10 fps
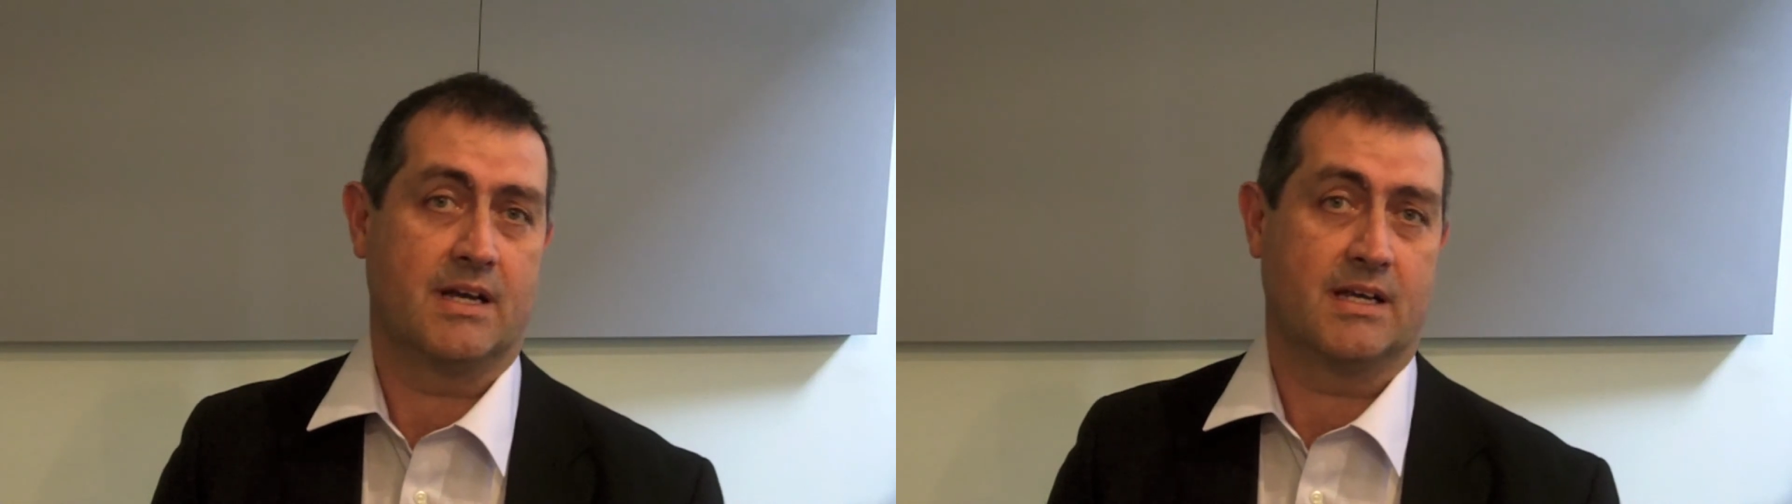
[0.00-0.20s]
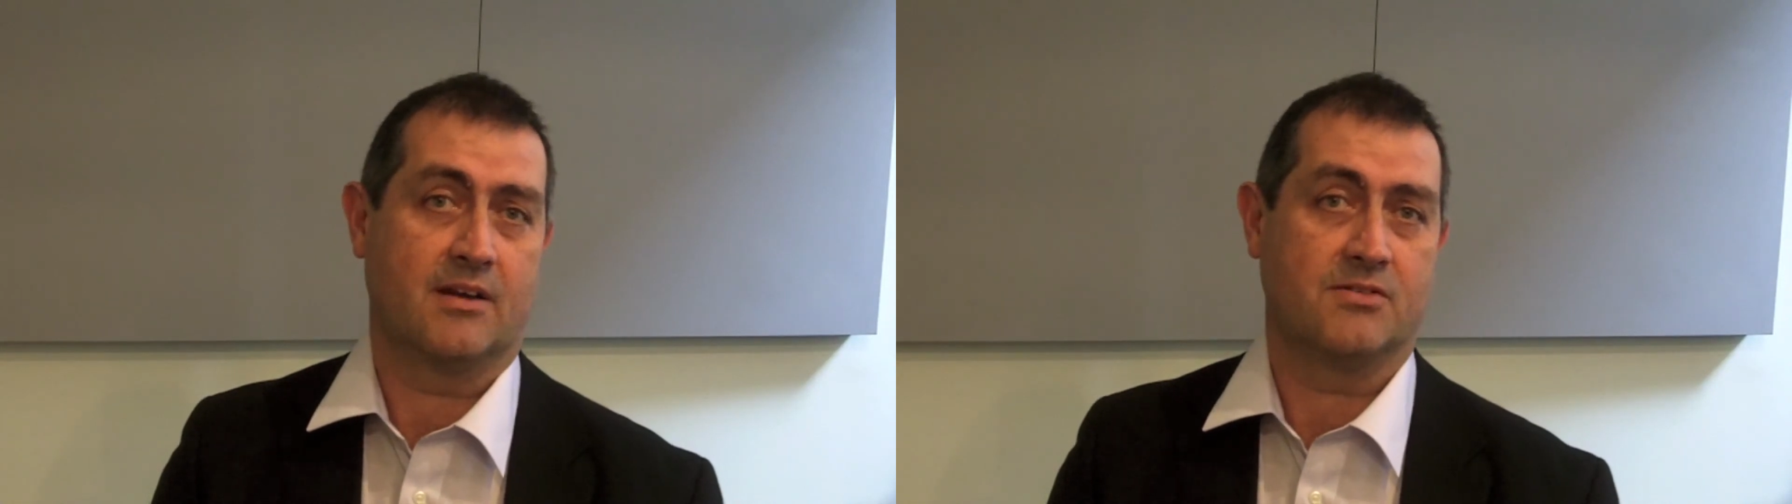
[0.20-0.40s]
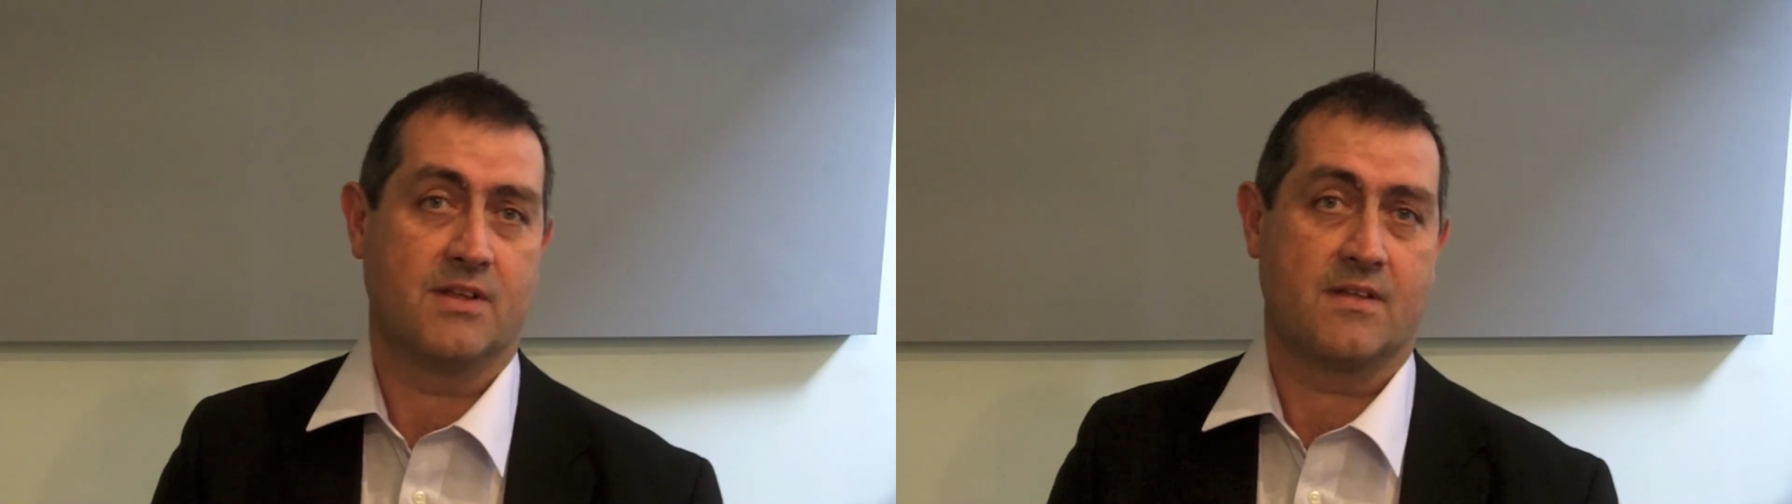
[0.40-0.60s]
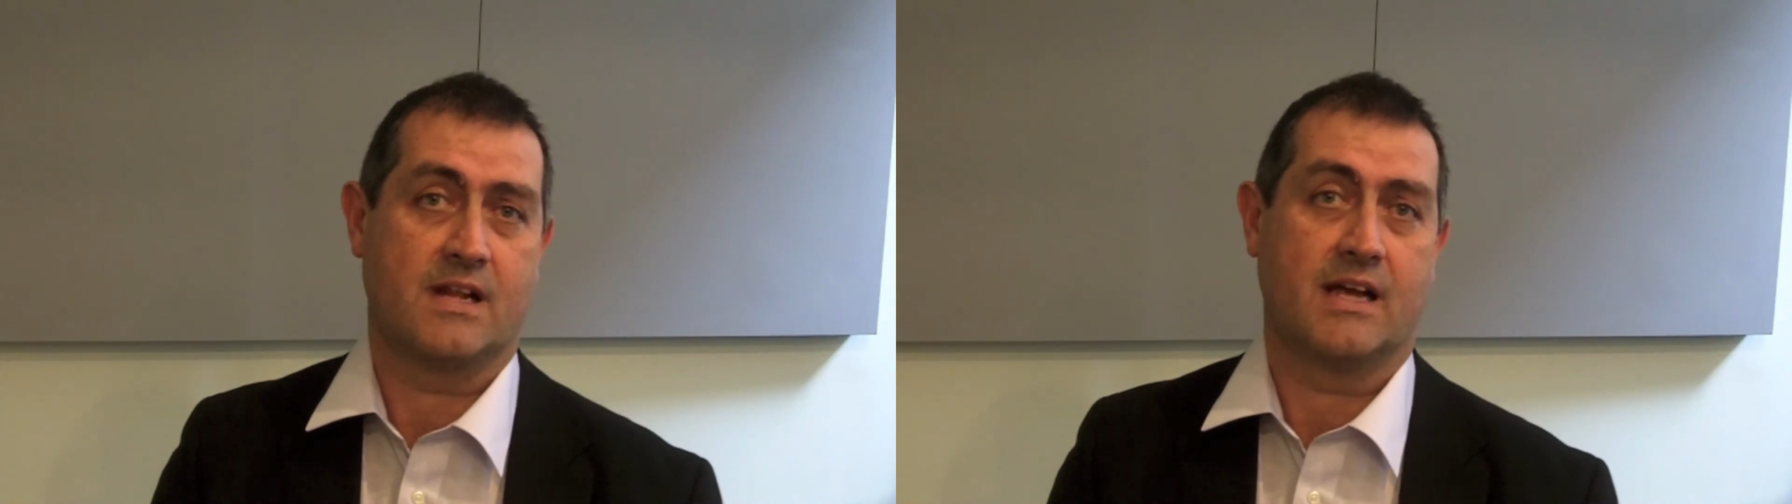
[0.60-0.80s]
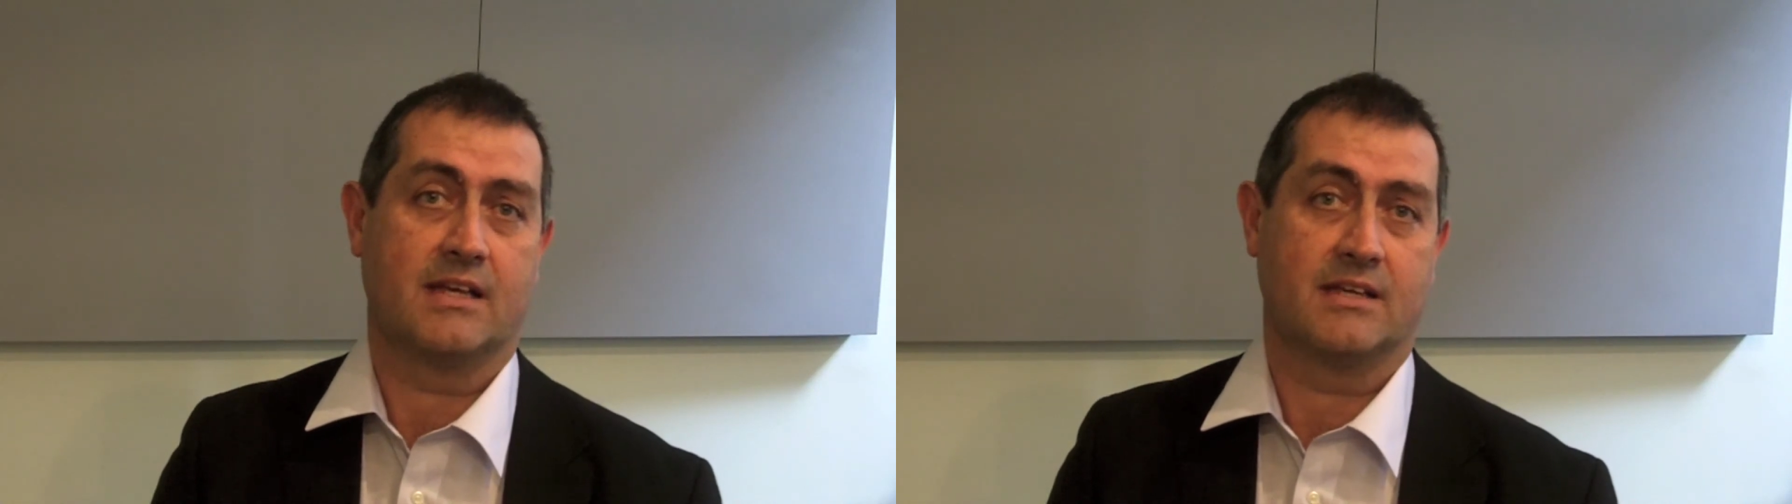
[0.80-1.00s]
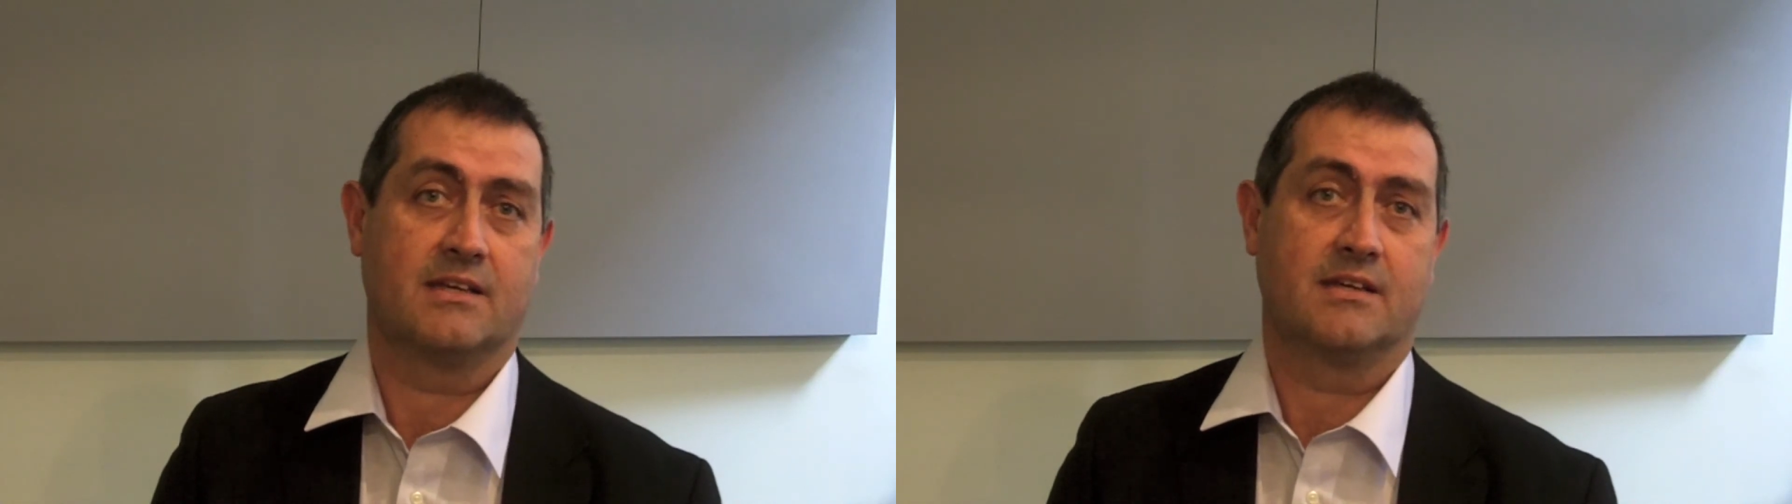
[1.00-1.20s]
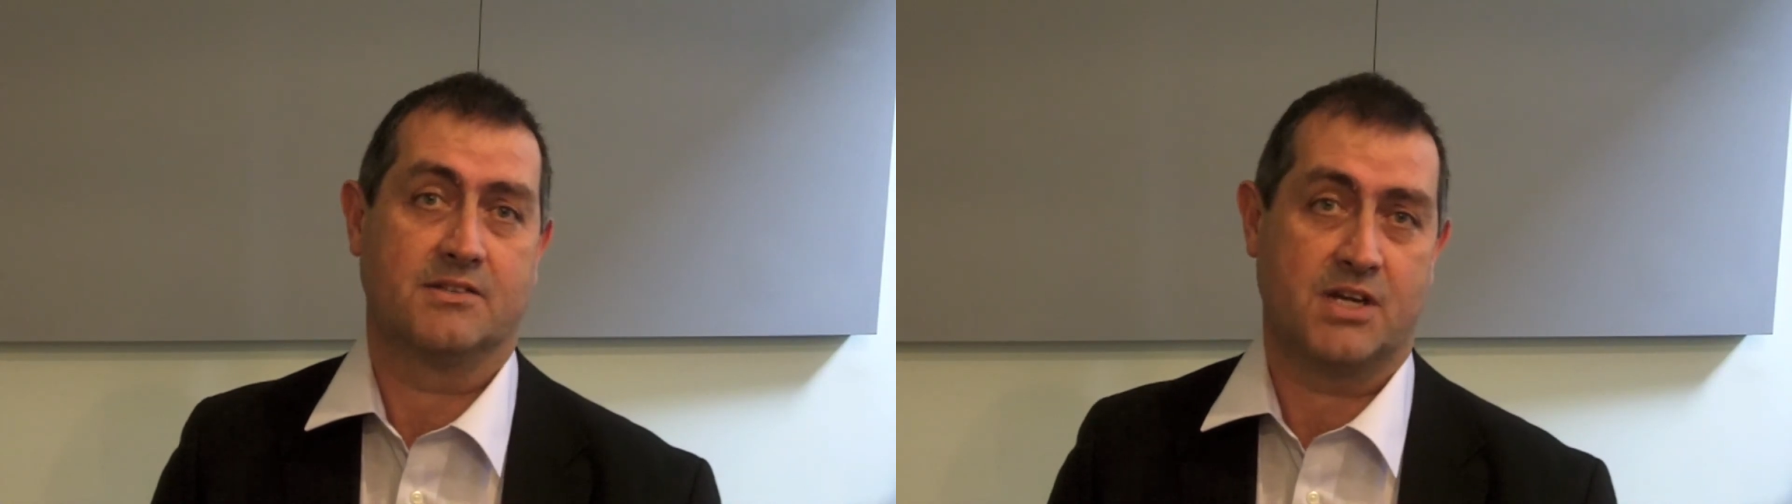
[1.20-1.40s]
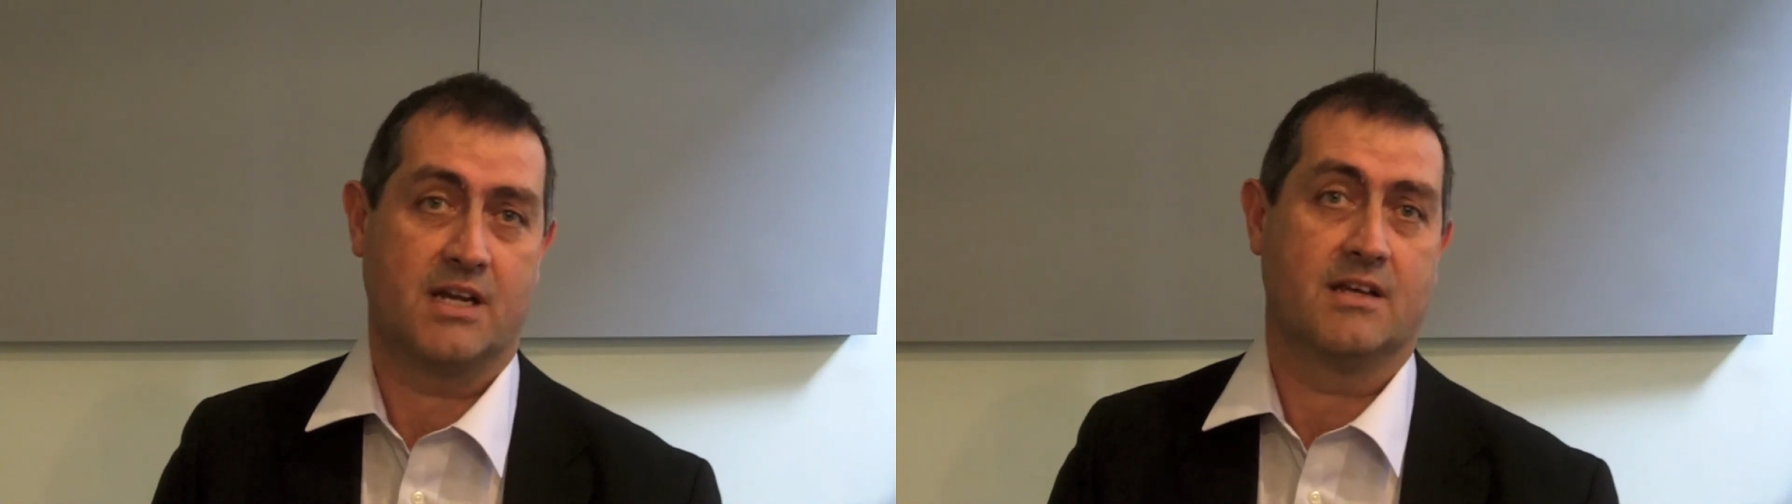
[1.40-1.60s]
countries like
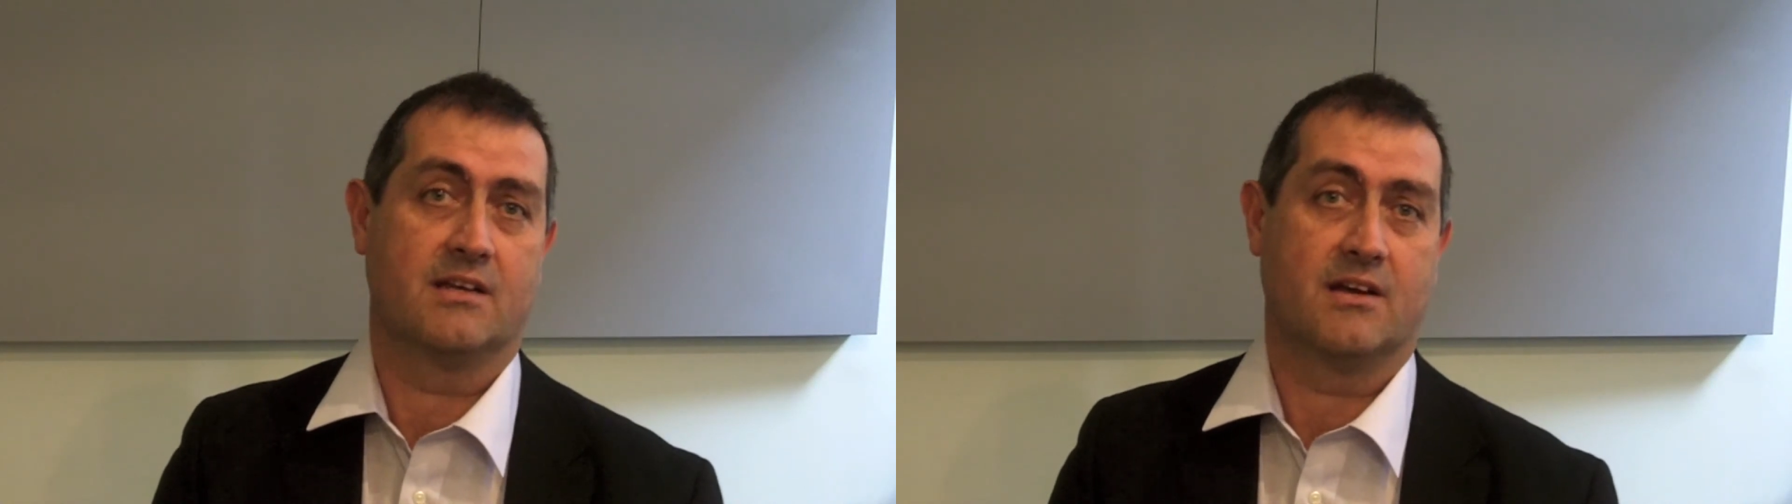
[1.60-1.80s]
China,